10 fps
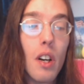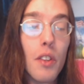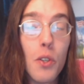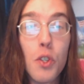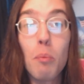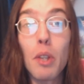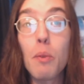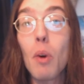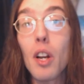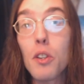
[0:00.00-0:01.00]
They'll
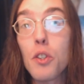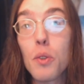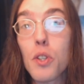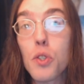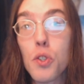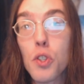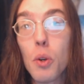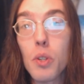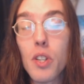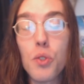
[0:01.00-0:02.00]
simply want to do this to
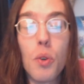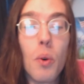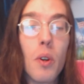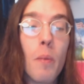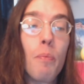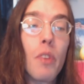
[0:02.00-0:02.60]
sow discord.